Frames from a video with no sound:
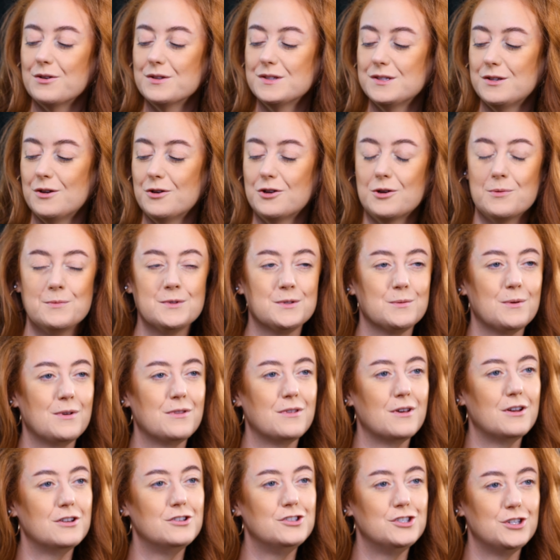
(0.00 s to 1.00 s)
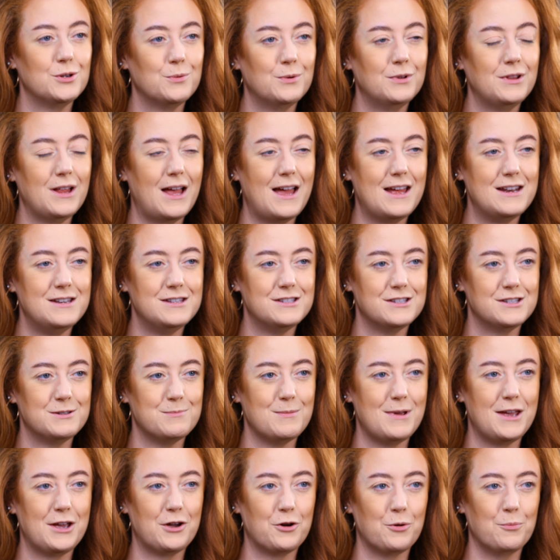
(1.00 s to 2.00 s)
also comes with a
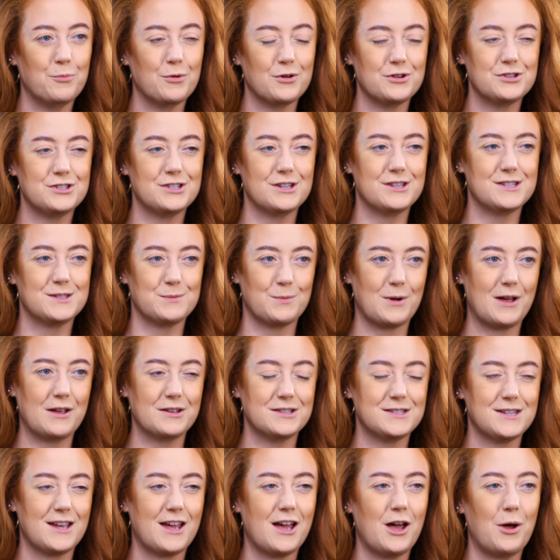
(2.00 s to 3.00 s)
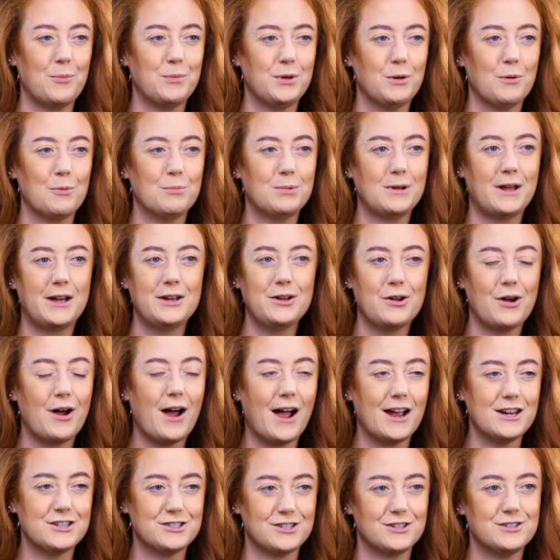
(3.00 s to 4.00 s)
dual-ended makeup brush as well to help you apply your
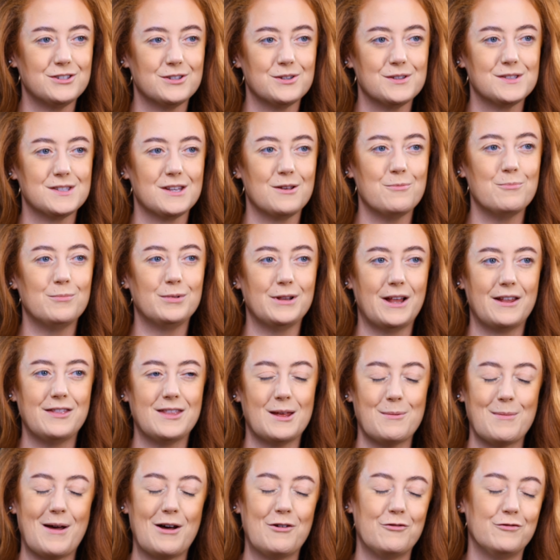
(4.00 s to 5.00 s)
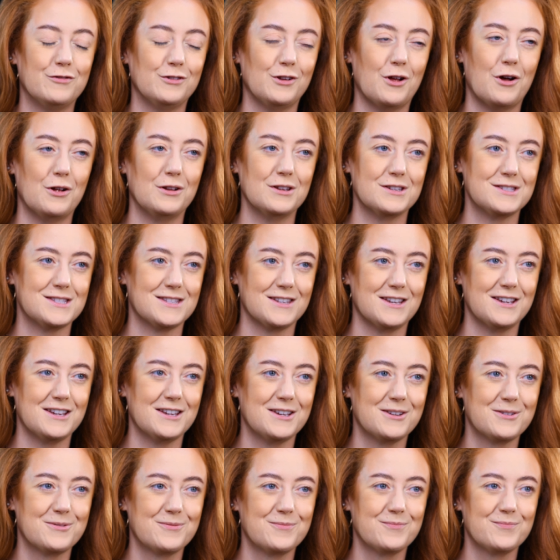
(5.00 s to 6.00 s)
eyeshadows and blend them out
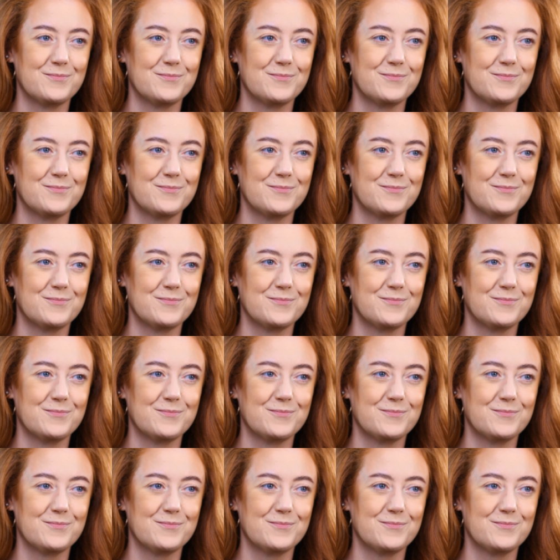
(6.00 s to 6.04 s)
flawlessly.